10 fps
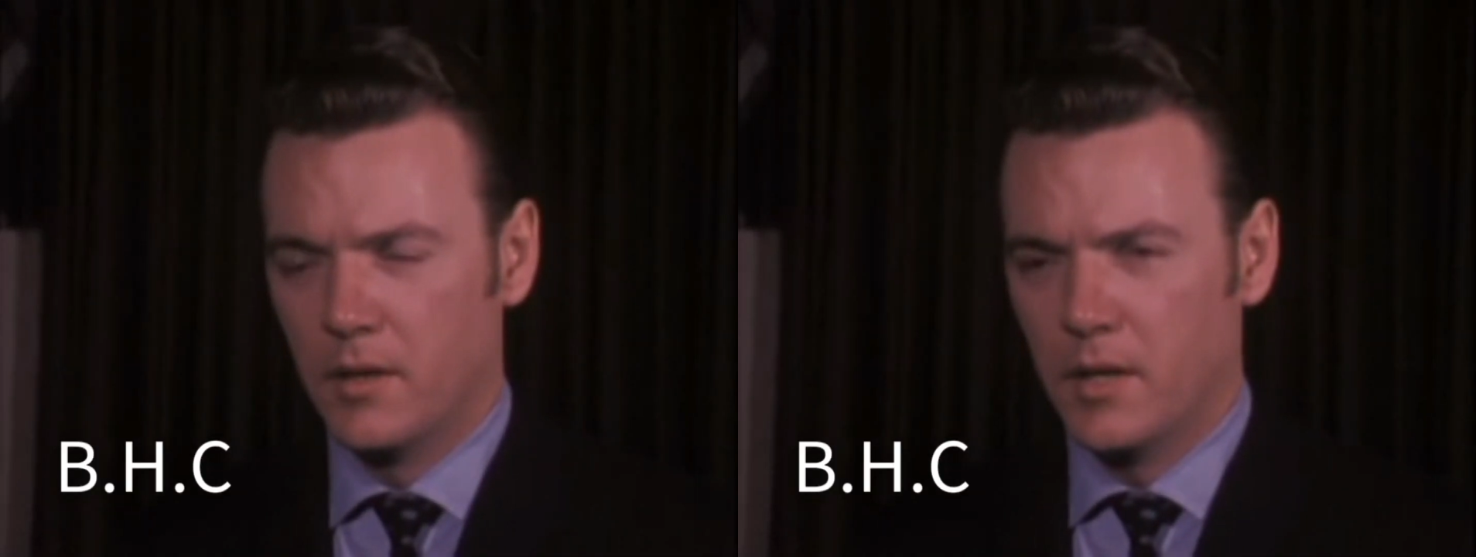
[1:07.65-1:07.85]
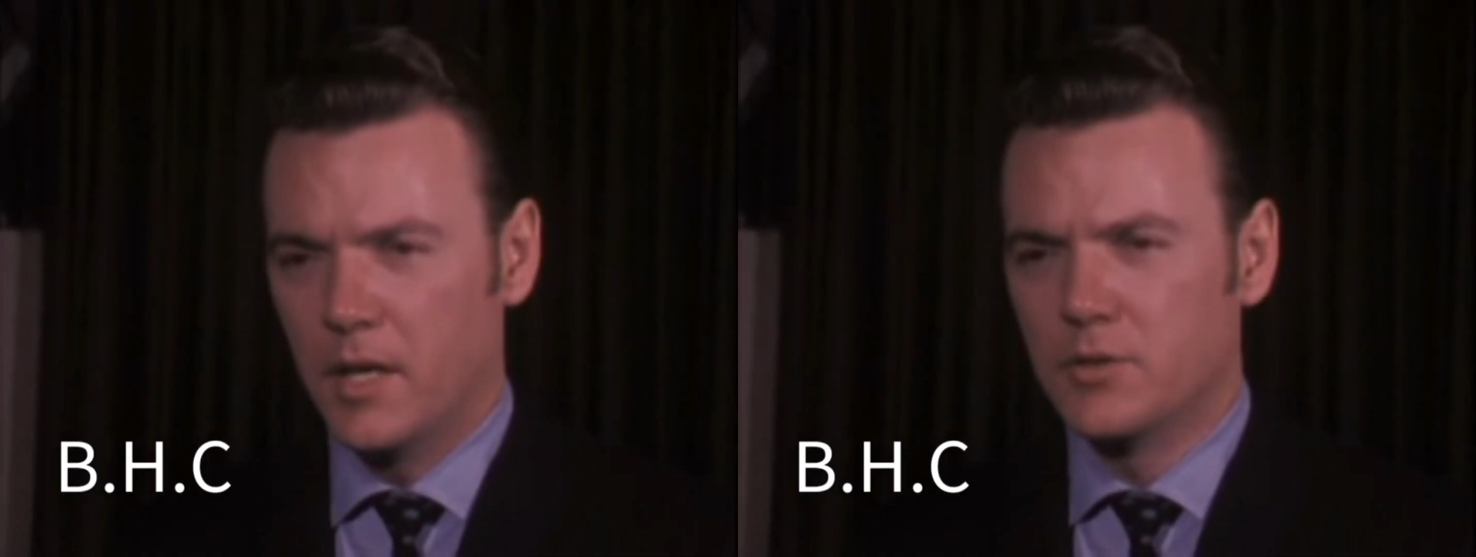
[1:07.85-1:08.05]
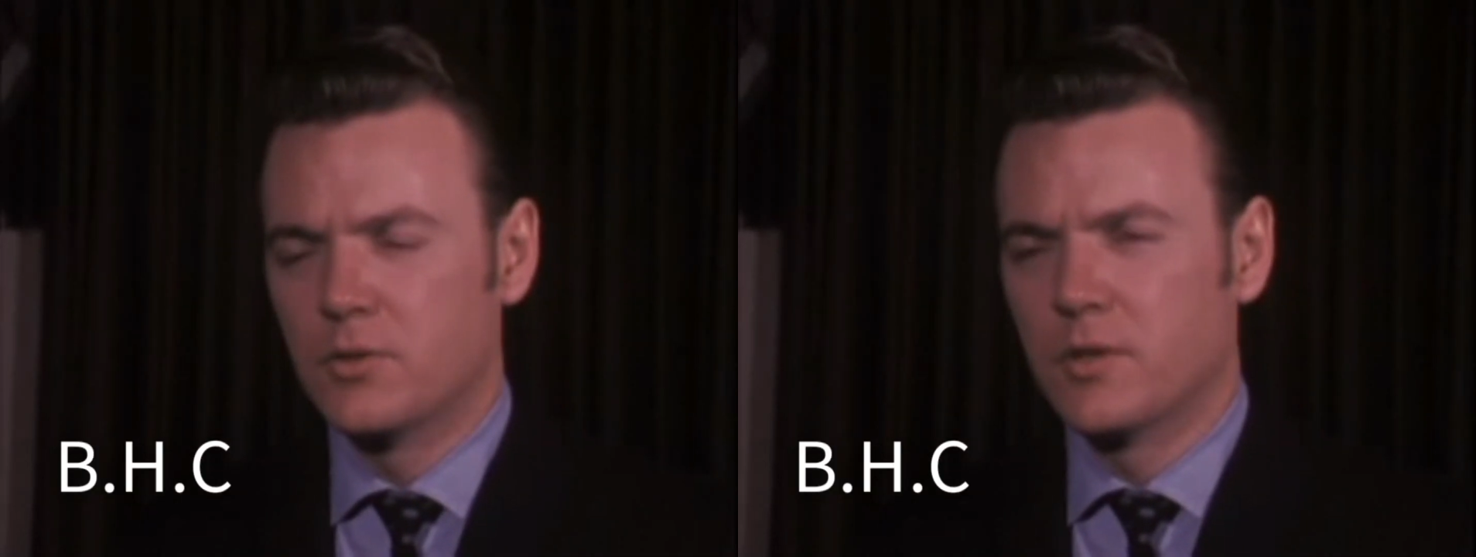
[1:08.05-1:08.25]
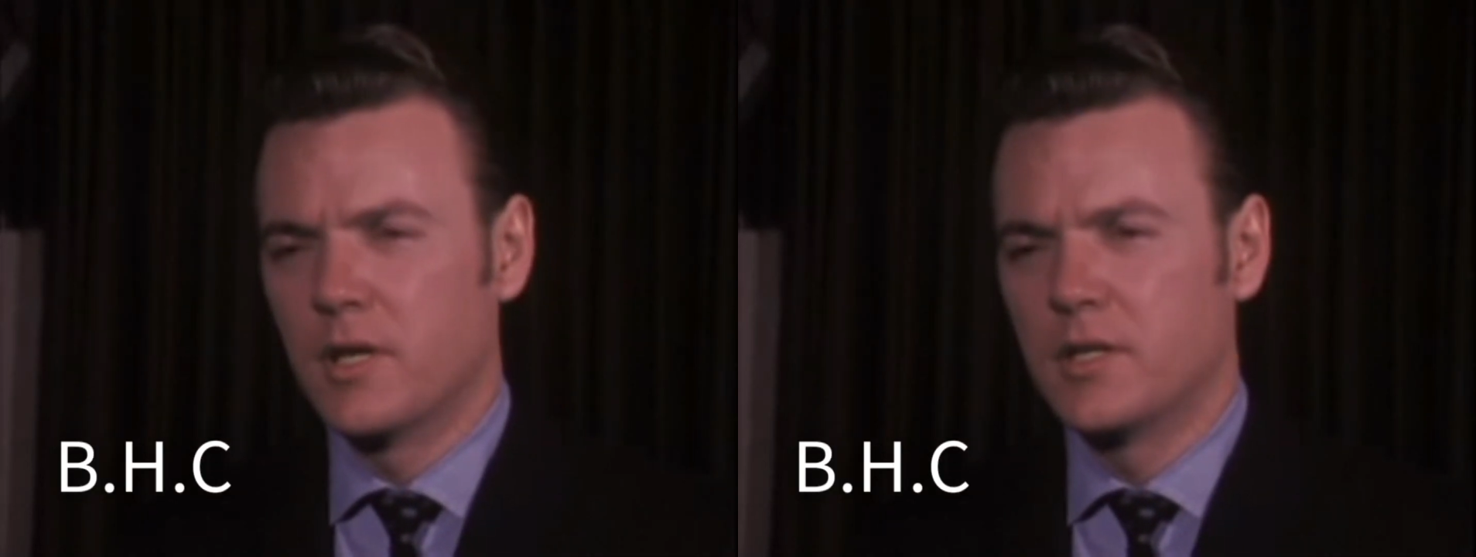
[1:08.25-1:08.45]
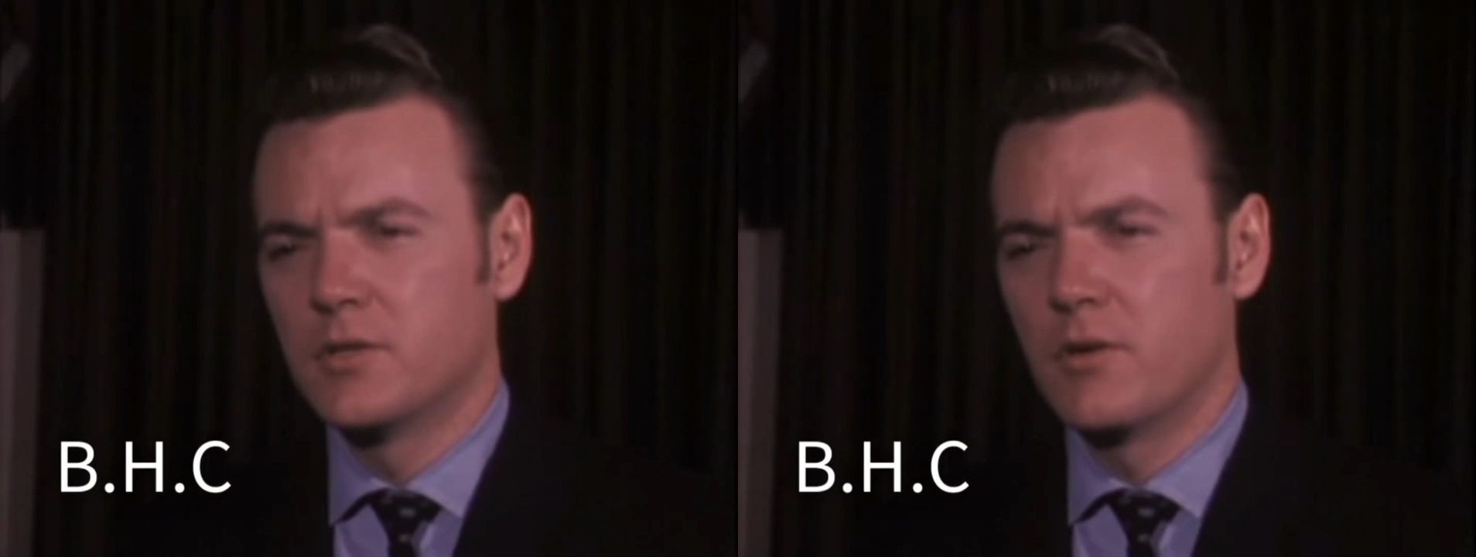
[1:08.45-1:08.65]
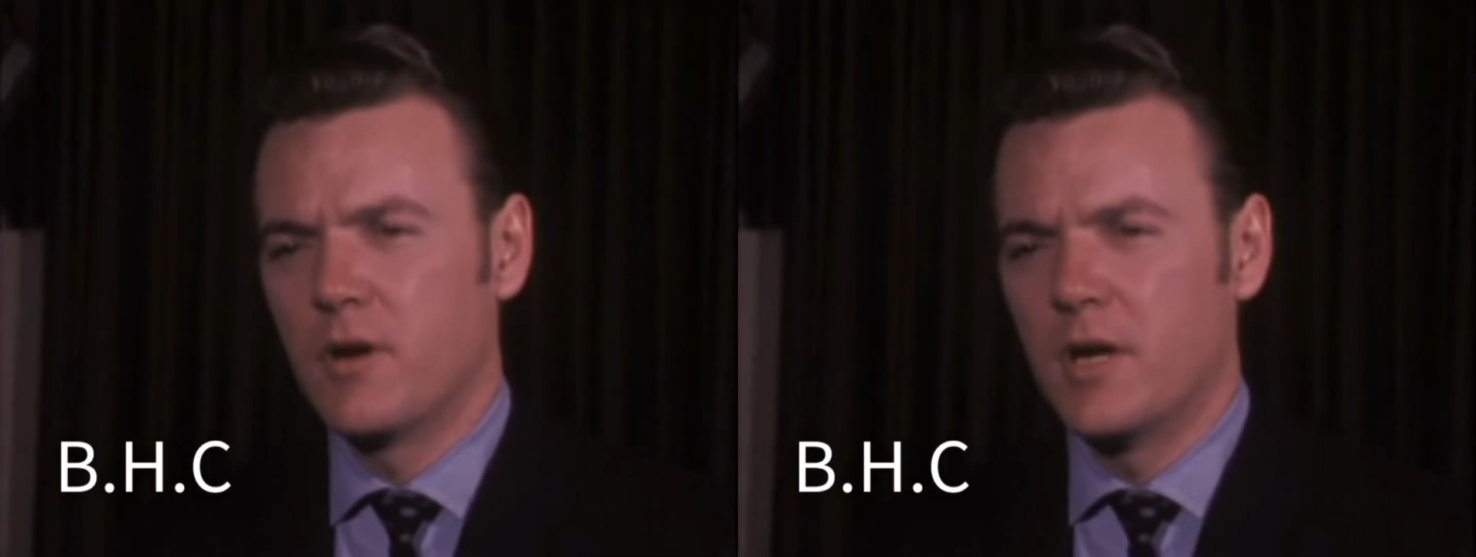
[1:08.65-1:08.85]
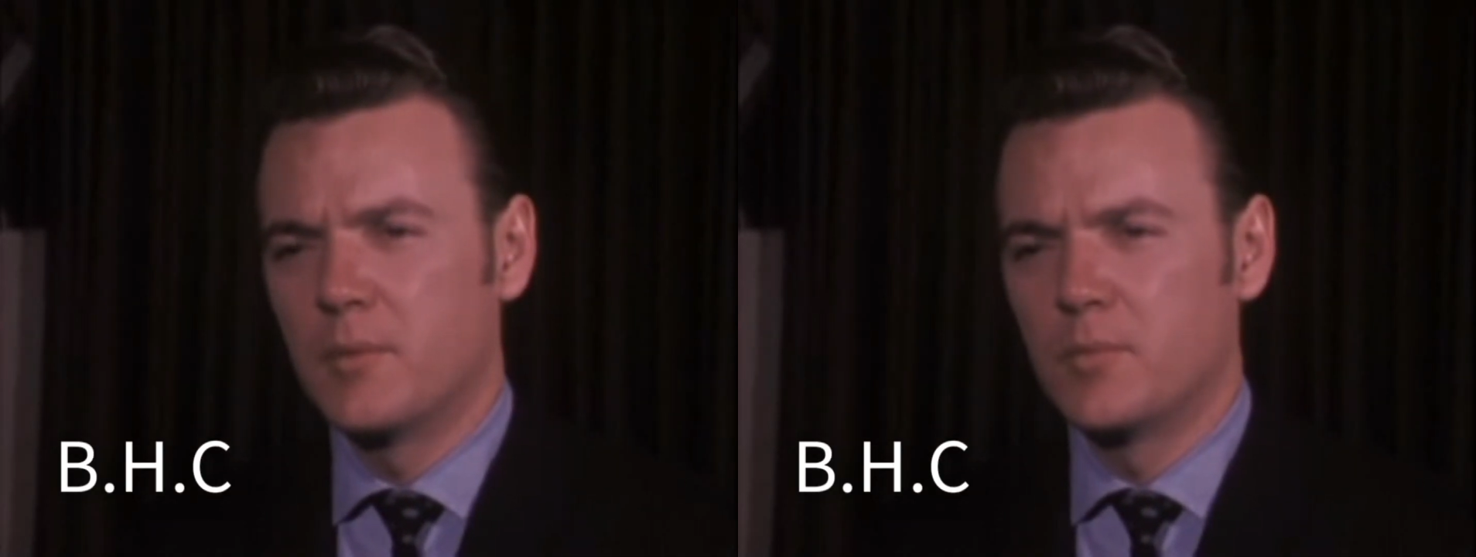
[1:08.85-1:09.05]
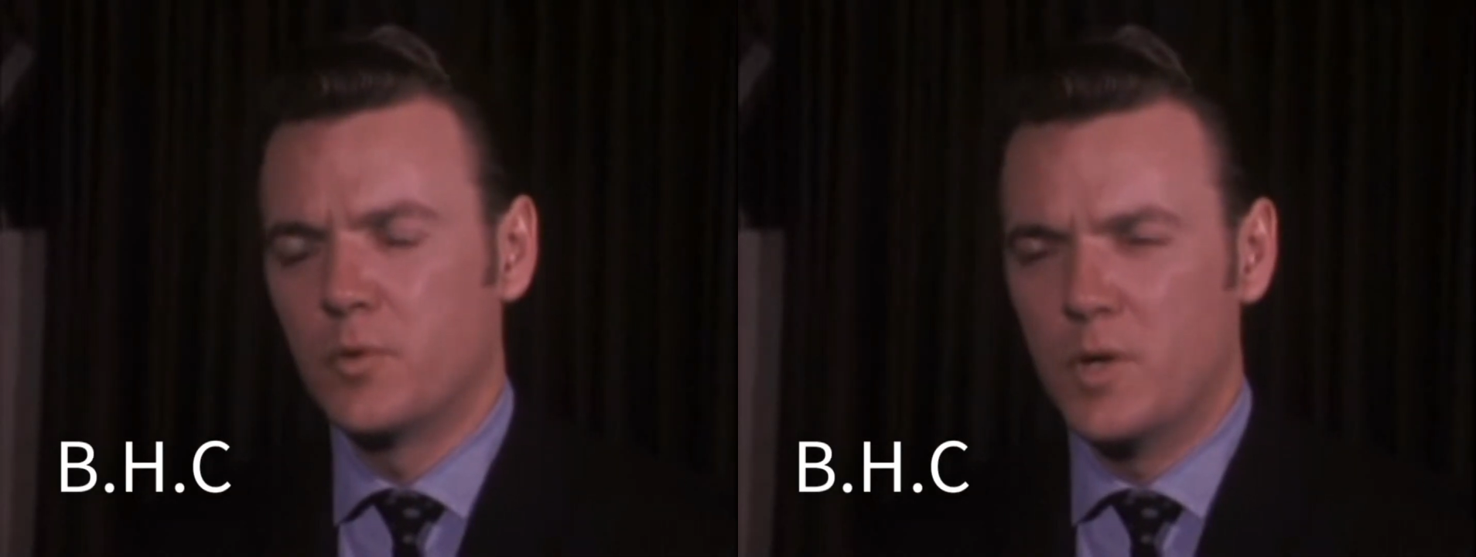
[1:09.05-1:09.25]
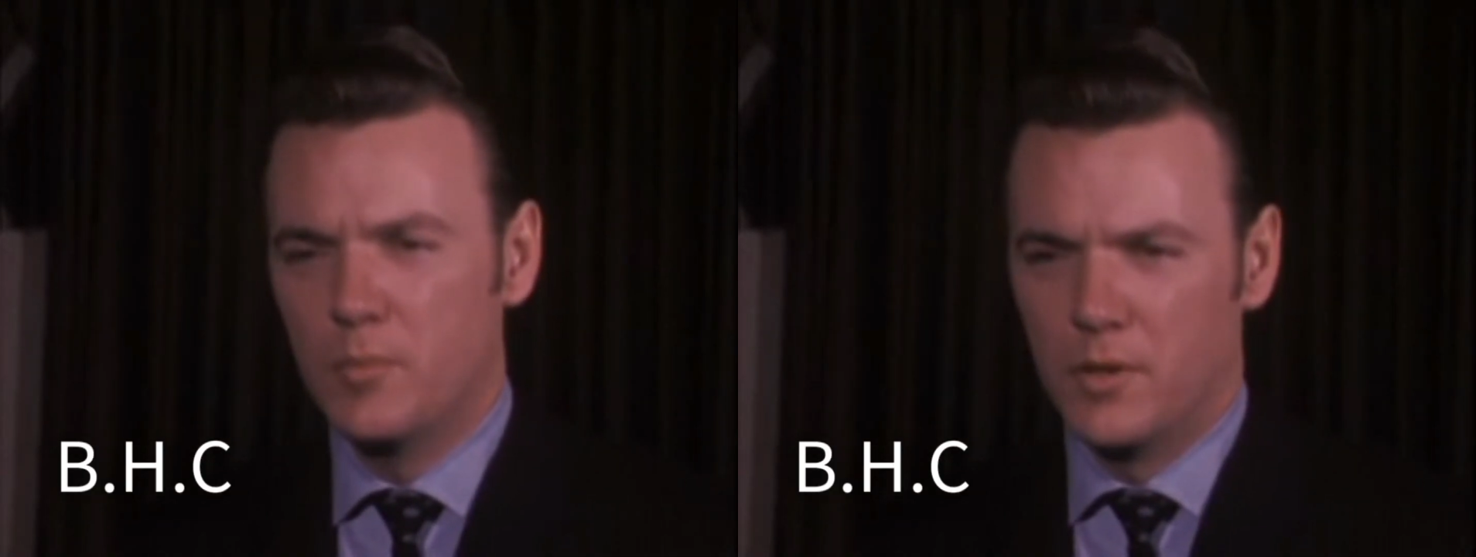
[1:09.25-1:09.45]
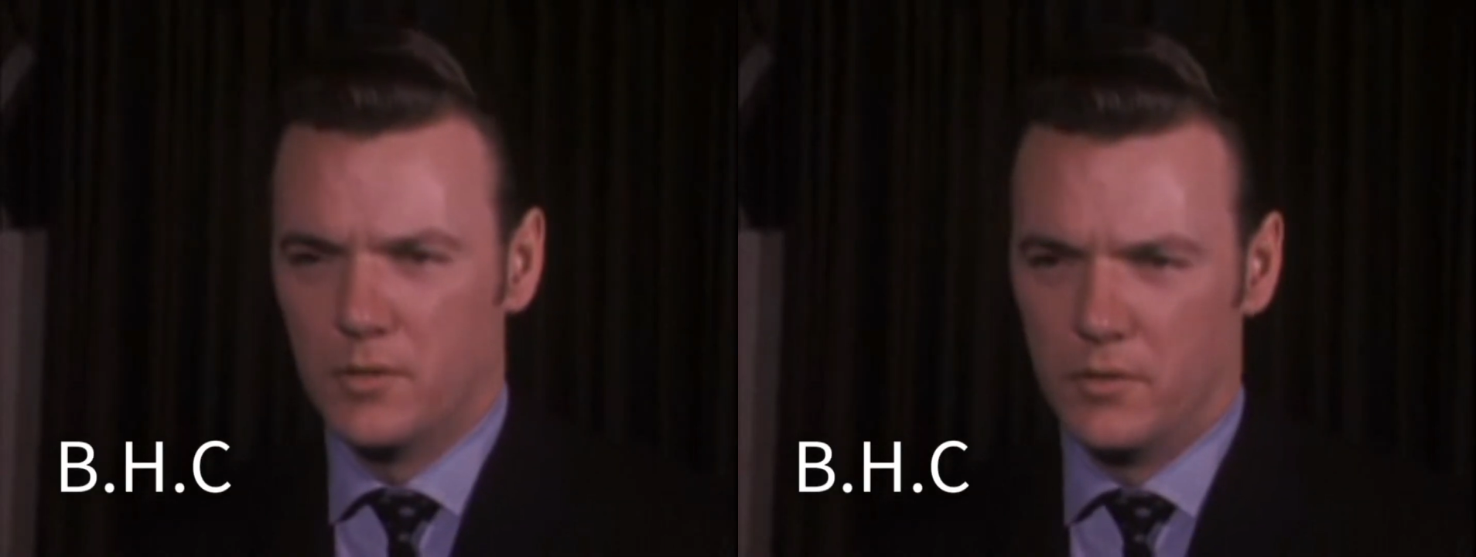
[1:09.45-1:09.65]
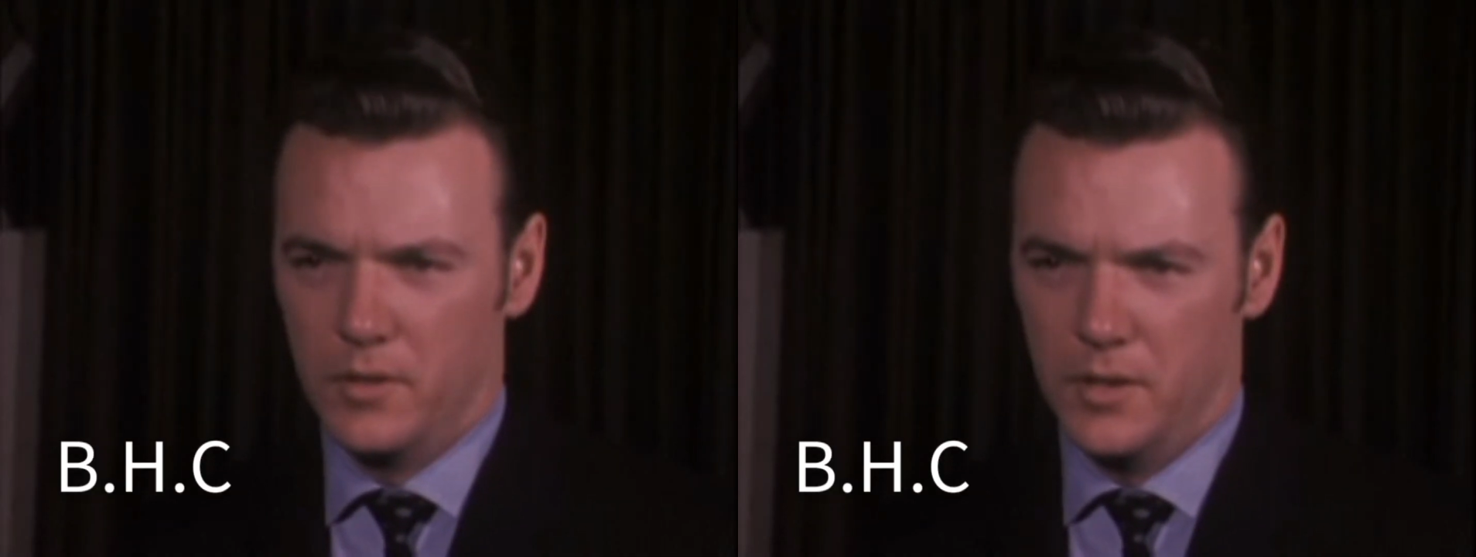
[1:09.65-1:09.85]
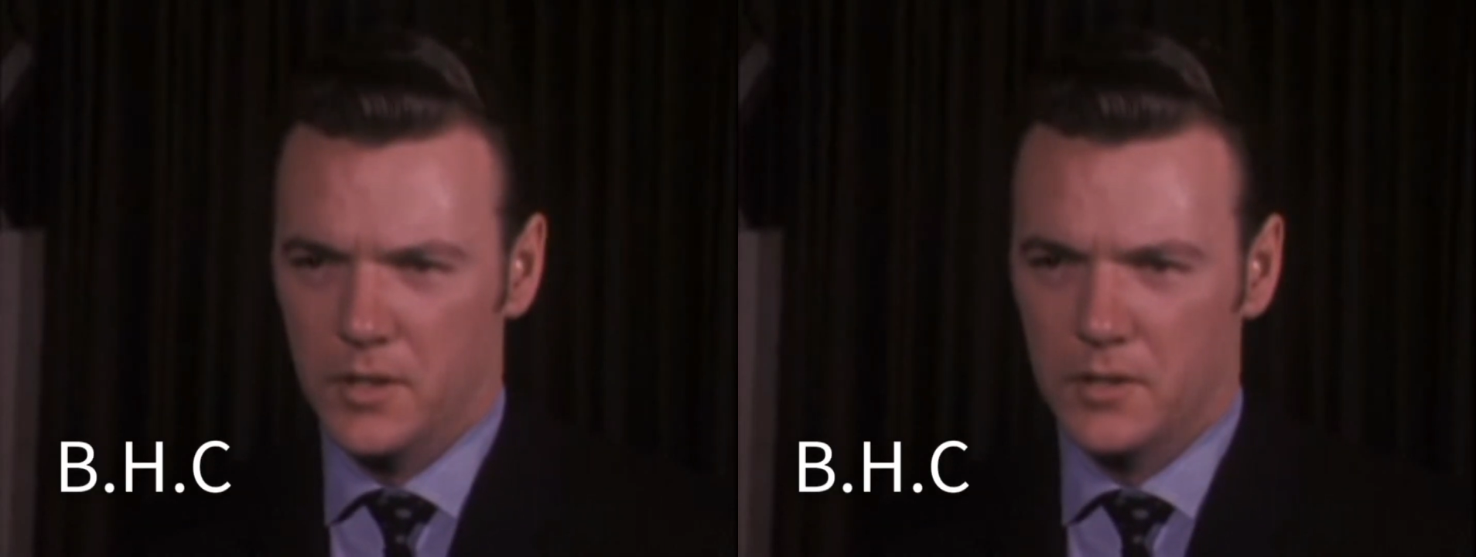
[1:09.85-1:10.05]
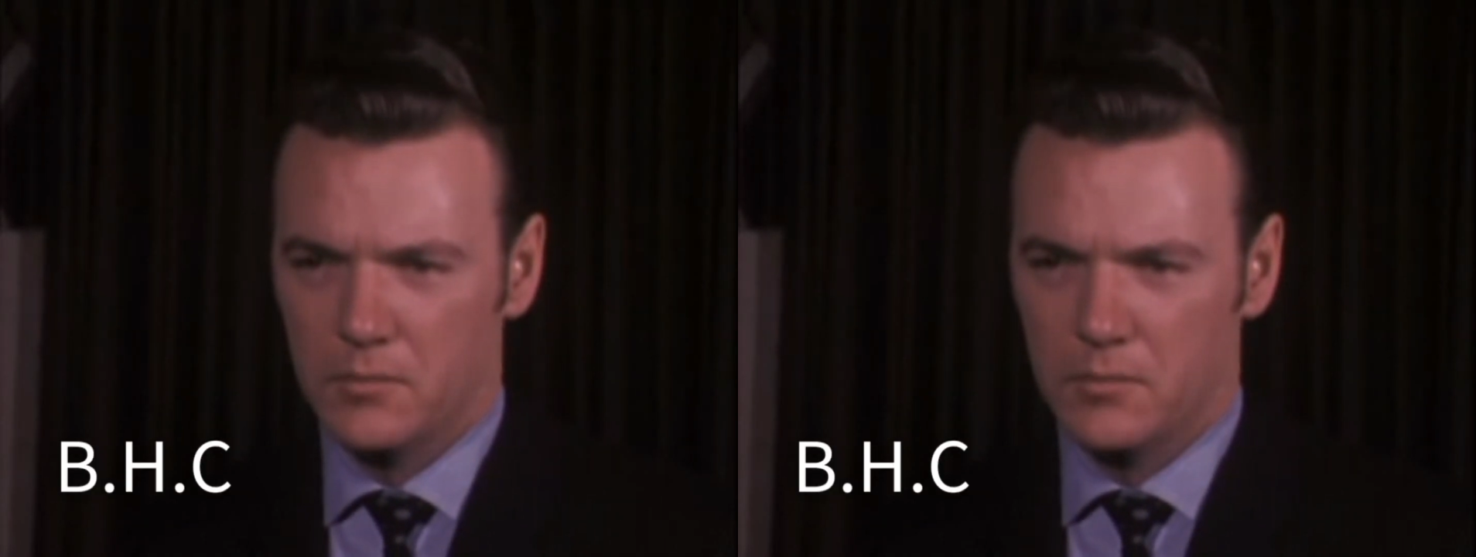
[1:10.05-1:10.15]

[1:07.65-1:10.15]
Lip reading: How does organized crime creep into the